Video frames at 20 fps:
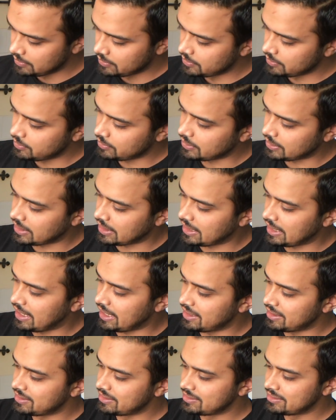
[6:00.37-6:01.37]
Look at
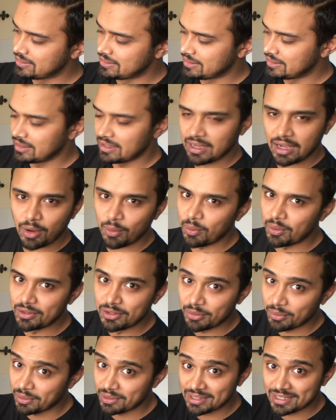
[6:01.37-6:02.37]
that. I
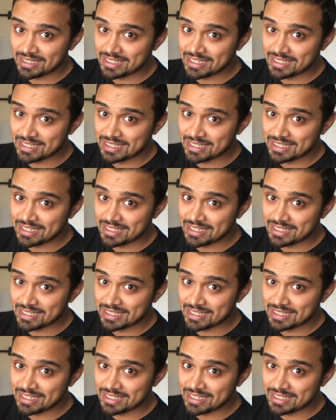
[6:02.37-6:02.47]
wonder what the